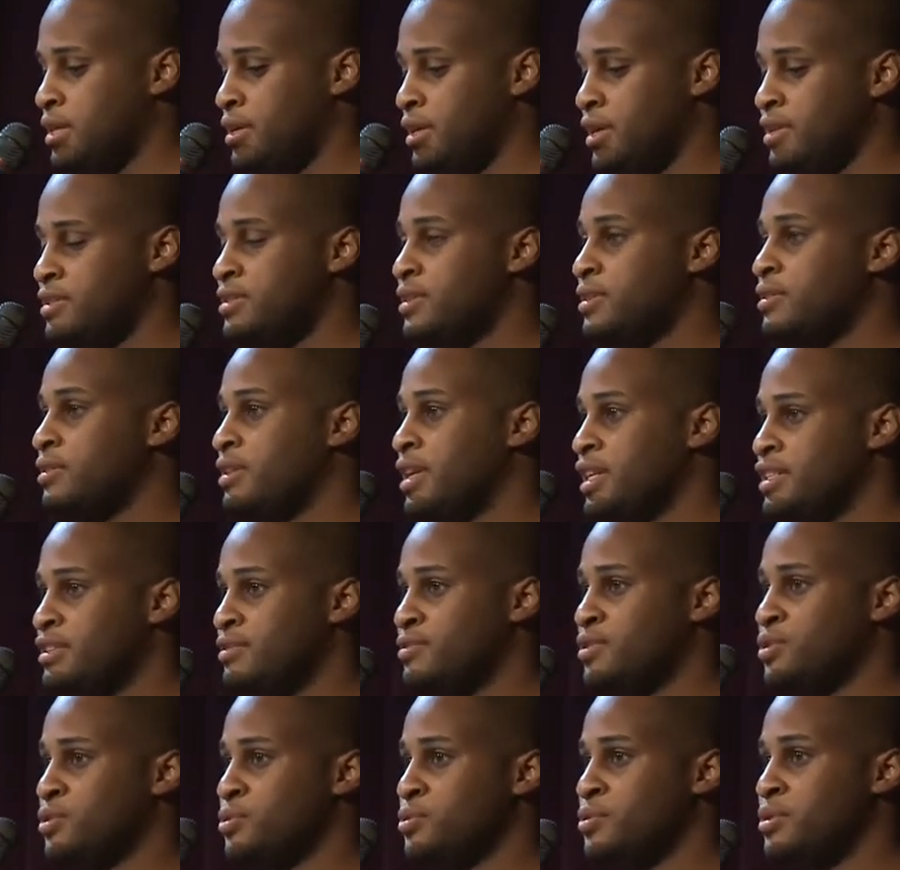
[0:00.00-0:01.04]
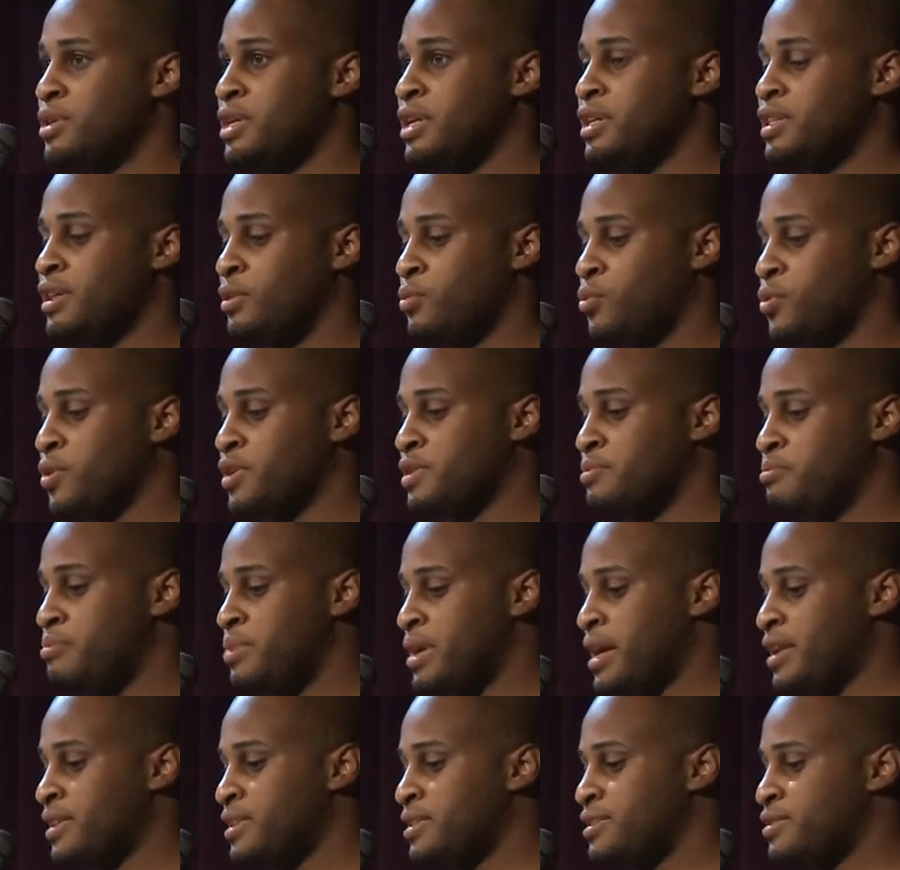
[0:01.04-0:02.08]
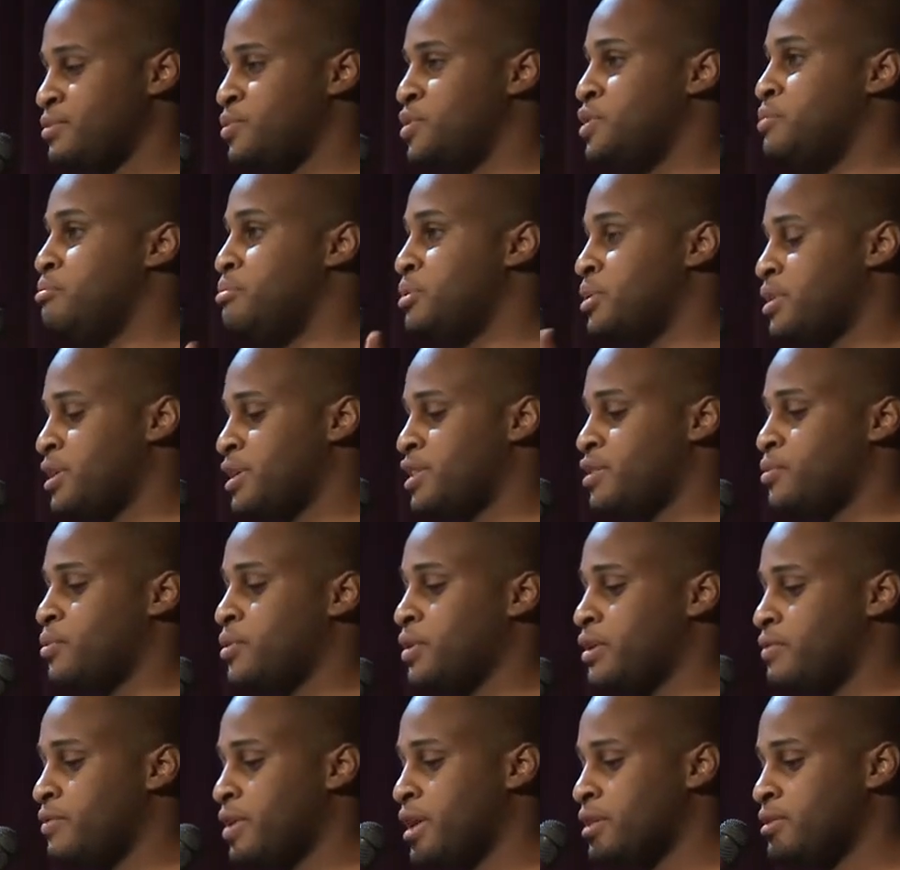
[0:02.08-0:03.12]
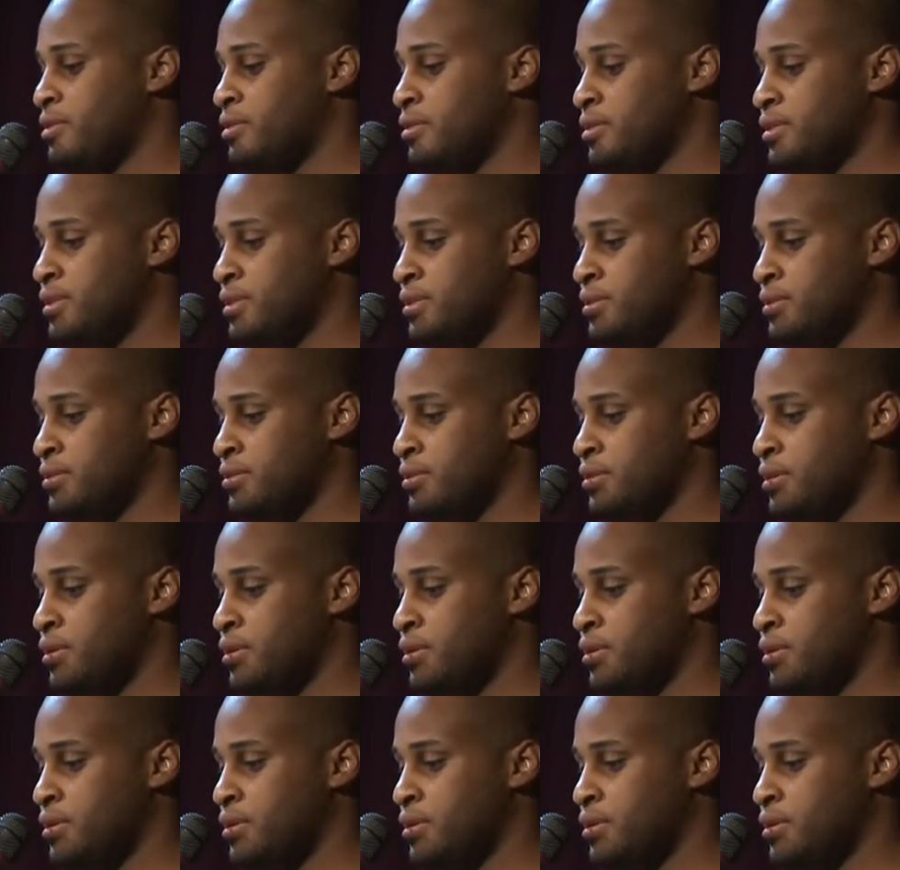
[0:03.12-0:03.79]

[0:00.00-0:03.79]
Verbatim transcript: It's a collective story that works best when you build on the work of others.